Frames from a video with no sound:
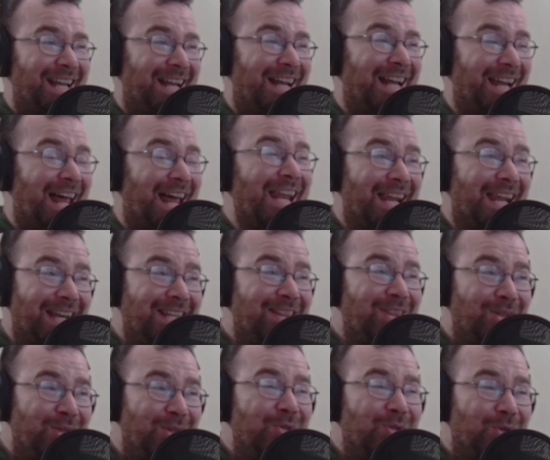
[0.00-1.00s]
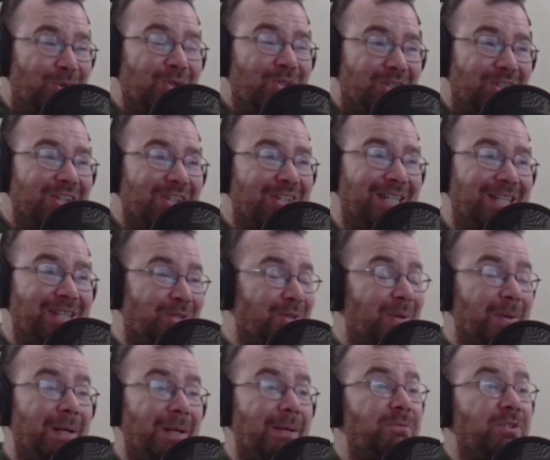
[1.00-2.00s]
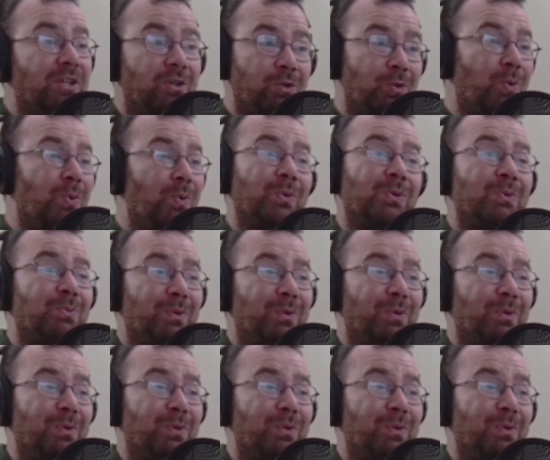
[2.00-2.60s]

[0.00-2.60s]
I like the indulgency. Sometimes I don't